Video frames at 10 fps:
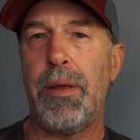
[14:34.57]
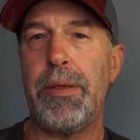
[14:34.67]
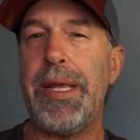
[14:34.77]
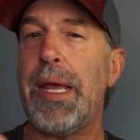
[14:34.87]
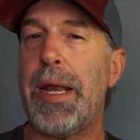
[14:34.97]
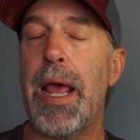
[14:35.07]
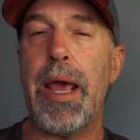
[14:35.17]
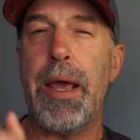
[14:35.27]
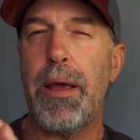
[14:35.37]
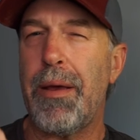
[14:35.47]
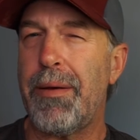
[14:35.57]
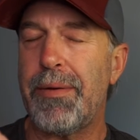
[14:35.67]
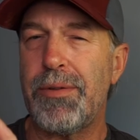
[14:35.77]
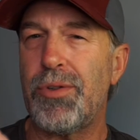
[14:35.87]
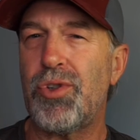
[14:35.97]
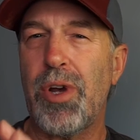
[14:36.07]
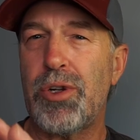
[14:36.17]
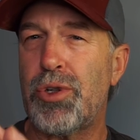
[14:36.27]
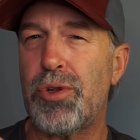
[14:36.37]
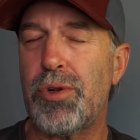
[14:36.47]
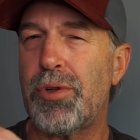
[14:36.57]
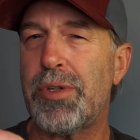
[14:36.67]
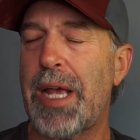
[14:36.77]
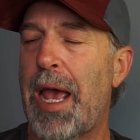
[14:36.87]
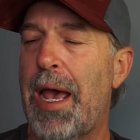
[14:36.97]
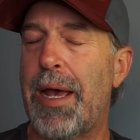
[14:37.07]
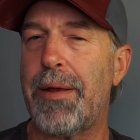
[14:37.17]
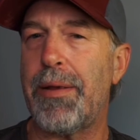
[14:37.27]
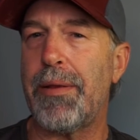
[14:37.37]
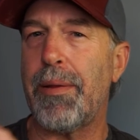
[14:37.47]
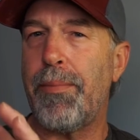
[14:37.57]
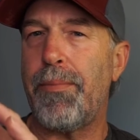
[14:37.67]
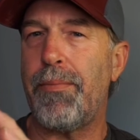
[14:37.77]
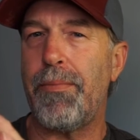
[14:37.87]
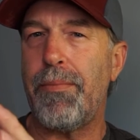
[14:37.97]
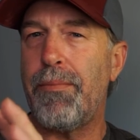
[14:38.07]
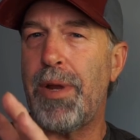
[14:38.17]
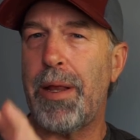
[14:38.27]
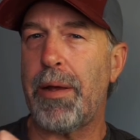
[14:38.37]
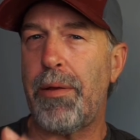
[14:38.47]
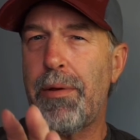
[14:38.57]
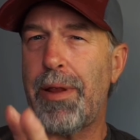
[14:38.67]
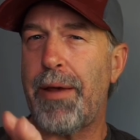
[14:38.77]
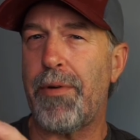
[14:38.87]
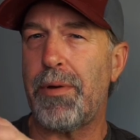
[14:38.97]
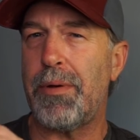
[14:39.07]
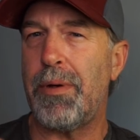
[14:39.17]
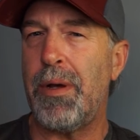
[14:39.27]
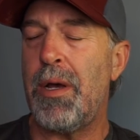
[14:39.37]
DNA structures at the molecular level.